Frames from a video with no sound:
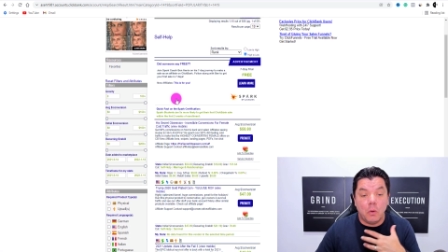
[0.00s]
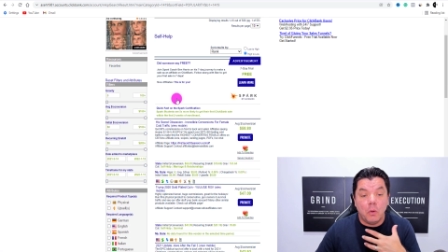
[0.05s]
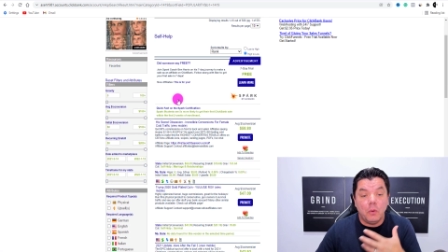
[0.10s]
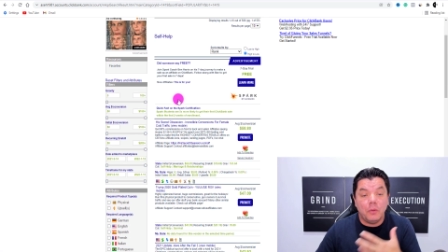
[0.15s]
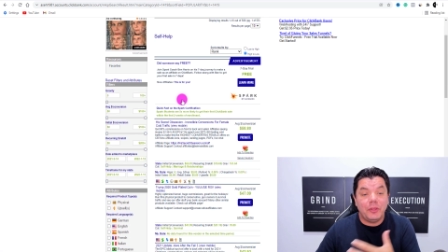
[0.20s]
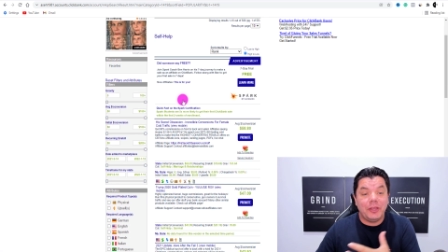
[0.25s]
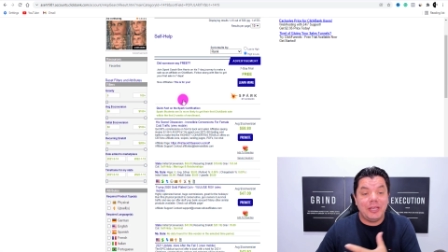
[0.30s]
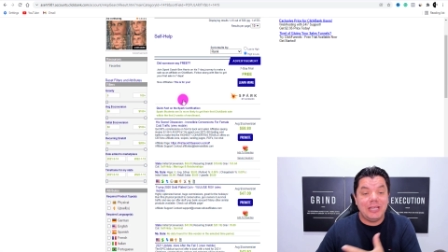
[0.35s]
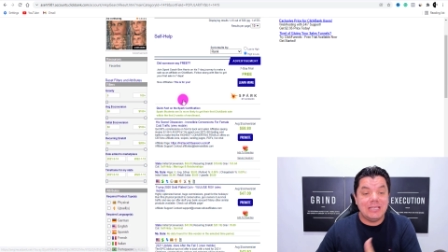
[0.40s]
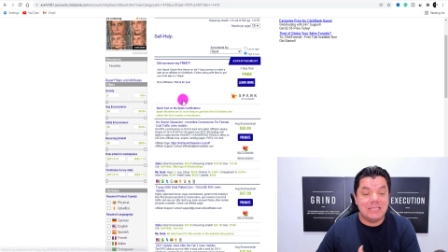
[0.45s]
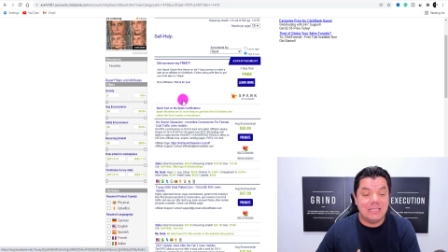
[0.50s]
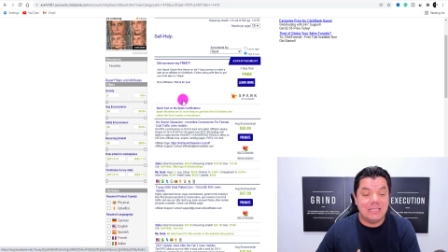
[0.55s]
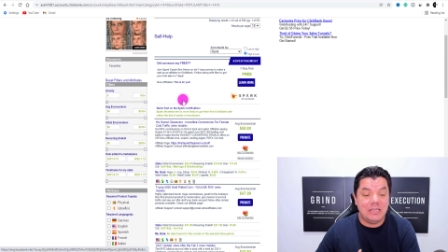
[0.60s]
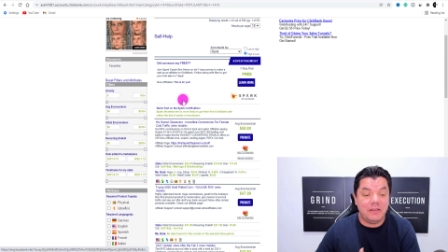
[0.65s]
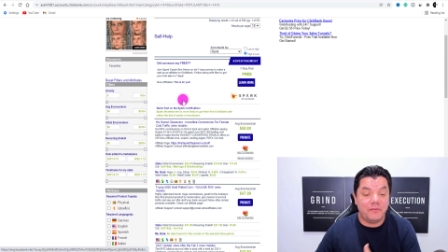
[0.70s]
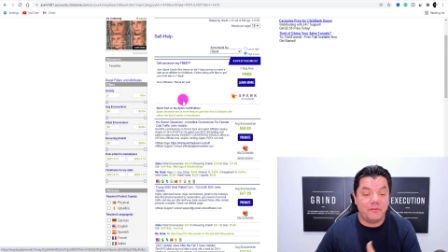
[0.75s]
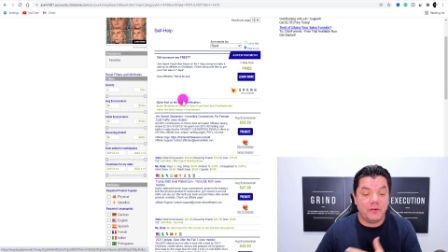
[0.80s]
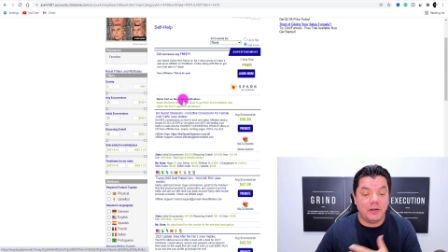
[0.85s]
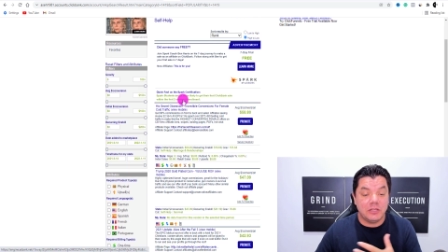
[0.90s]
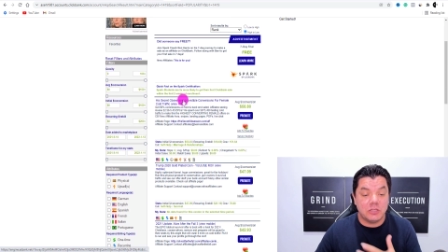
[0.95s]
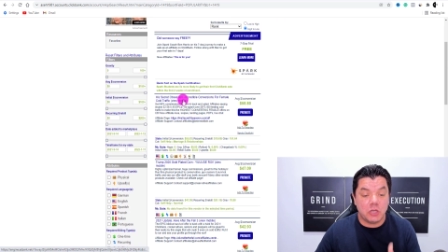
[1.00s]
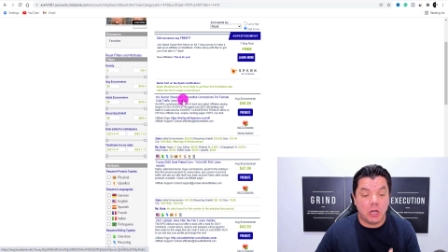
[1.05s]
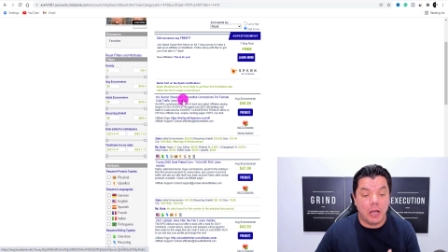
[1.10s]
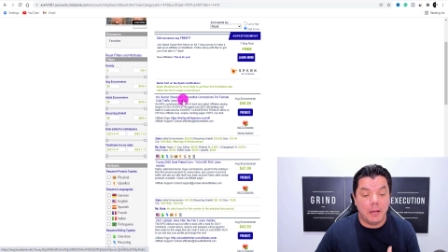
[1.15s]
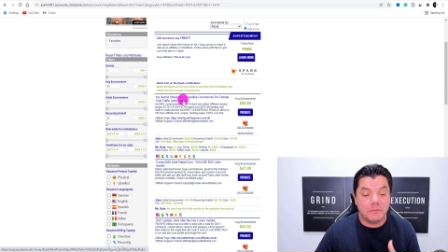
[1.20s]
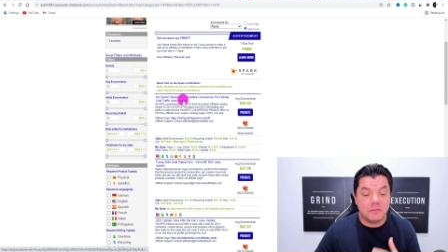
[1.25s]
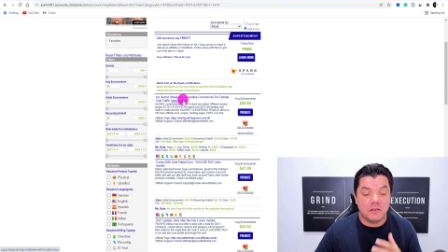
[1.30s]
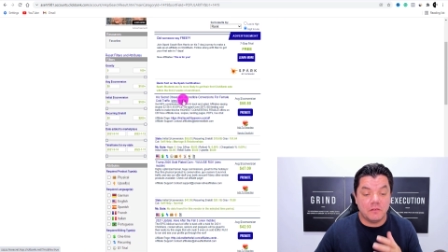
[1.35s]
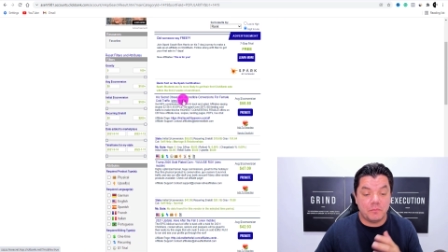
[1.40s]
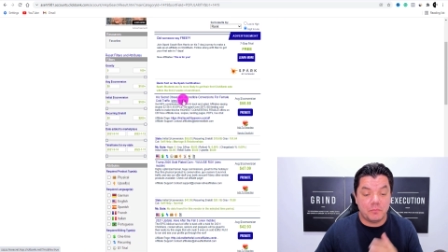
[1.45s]
all these different
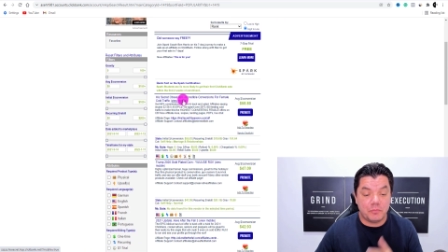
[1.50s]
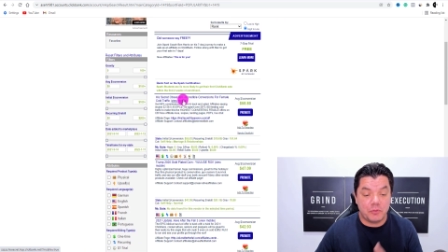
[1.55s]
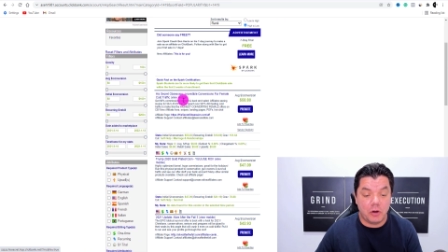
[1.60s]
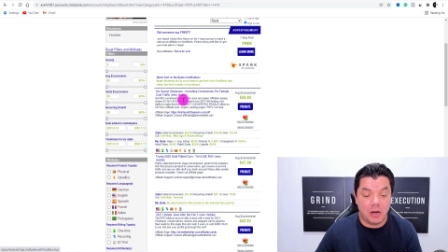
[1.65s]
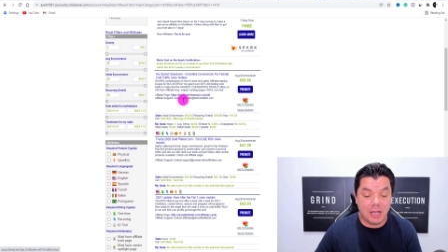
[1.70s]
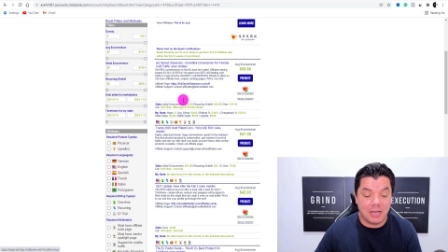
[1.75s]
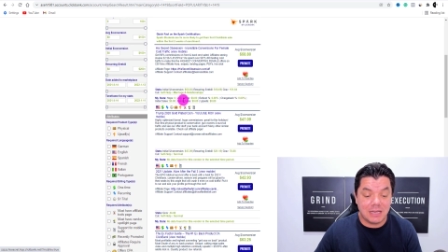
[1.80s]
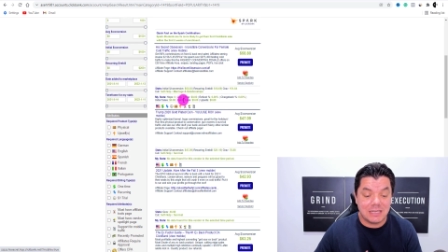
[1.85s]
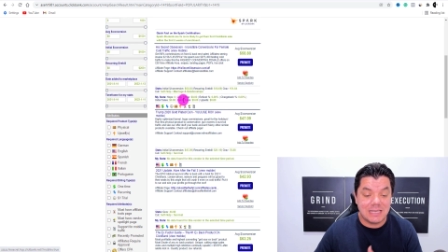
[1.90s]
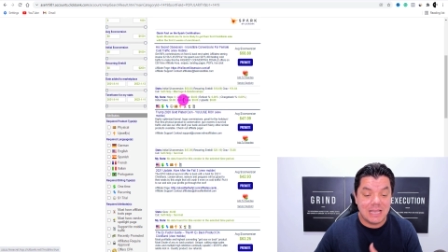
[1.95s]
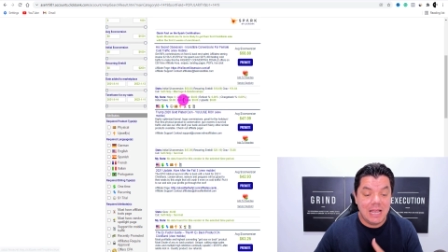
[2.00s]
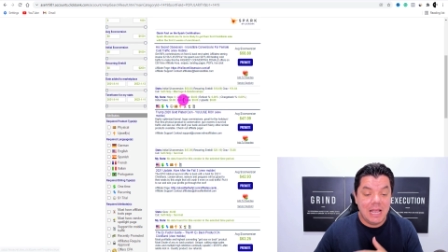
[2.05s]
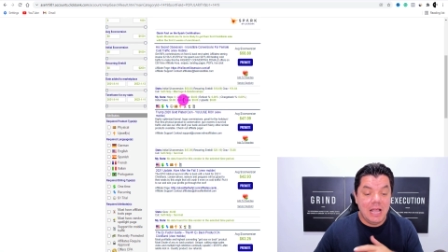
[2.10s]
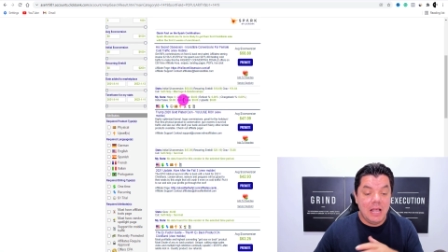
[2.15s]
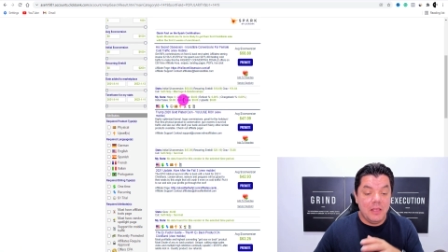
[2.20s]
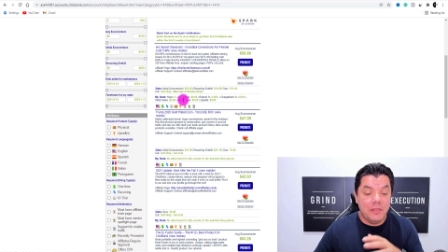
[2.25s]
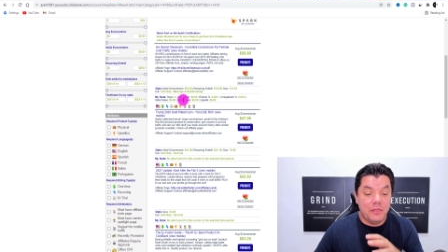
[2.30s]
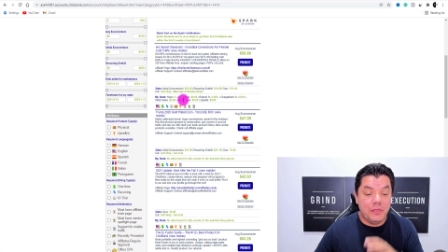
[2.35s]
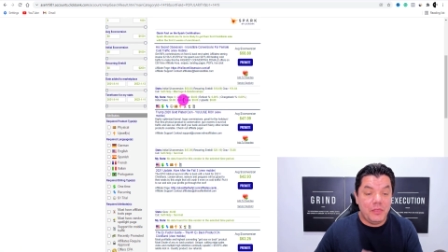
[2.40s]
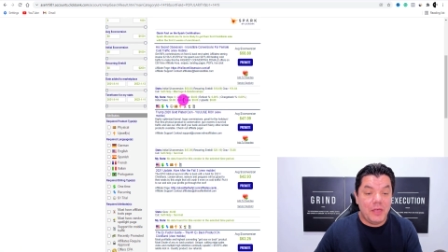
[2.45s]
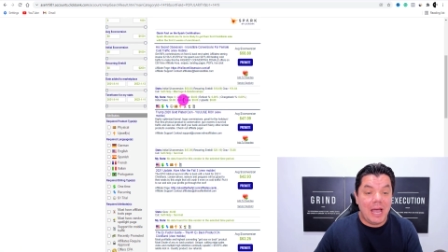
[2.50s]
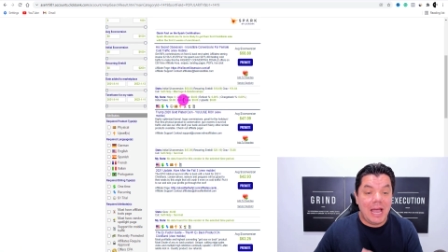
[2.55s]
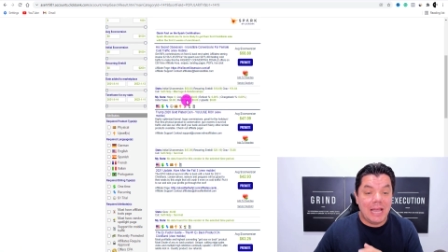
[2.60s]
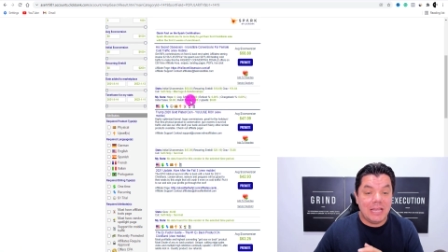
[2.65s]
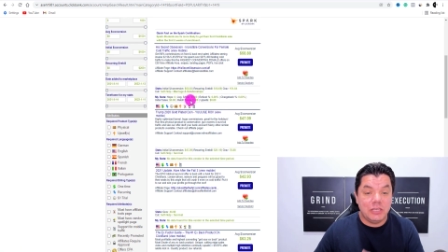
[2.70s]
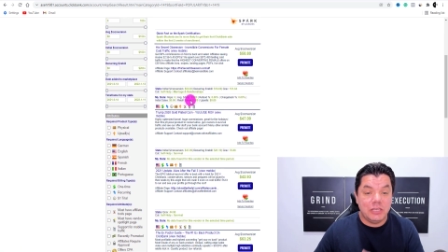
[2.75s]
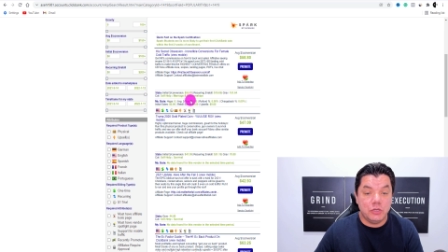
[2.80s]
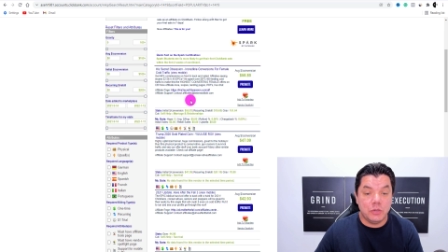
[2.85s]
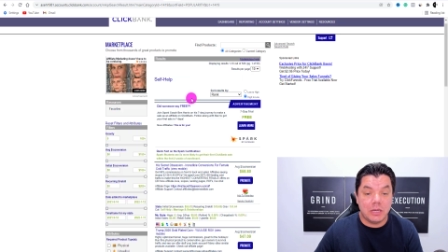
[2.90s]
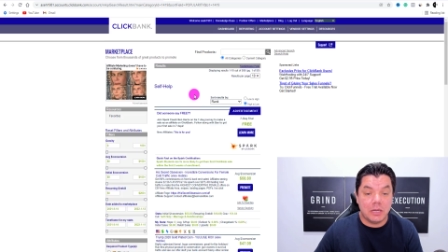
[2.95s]
types of products
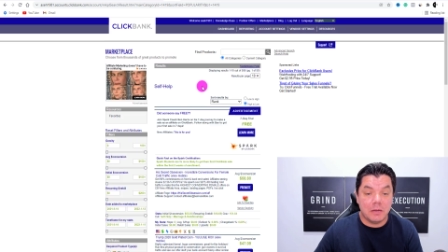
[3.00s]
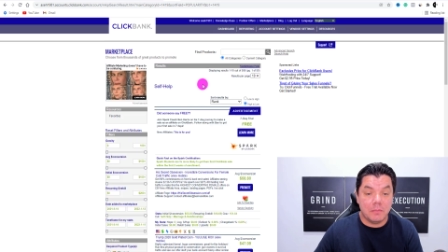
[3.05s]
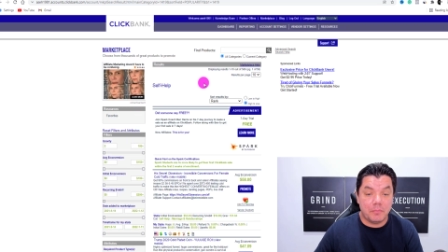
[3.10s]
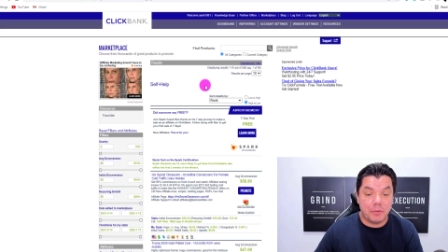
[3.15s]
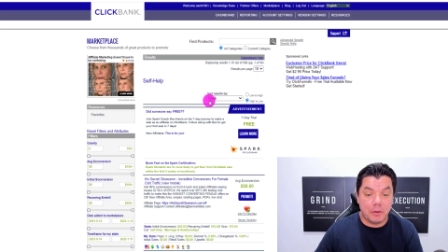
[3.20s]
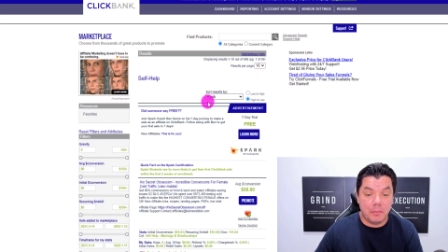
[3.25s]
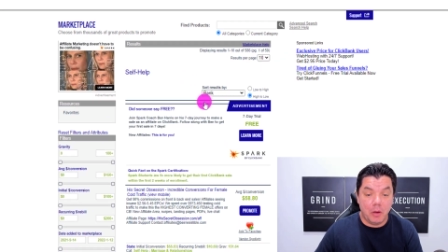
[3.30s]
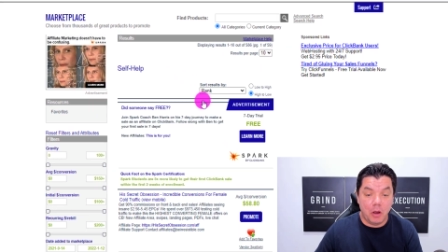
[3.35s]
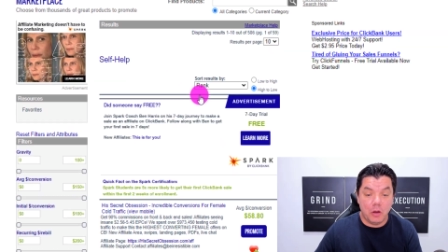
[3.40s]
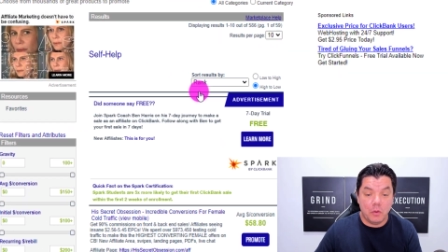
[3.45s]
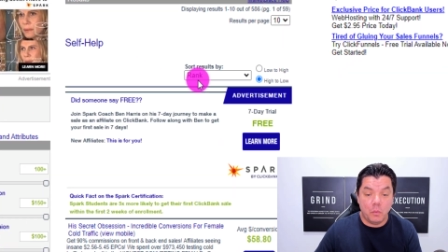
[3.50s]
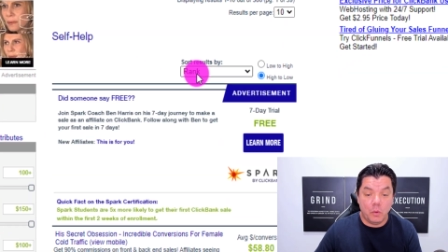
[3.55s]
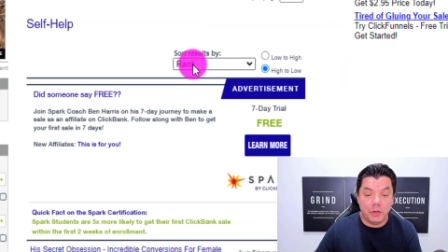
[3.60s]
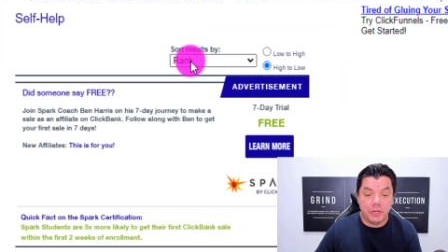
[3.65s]
that you can promote.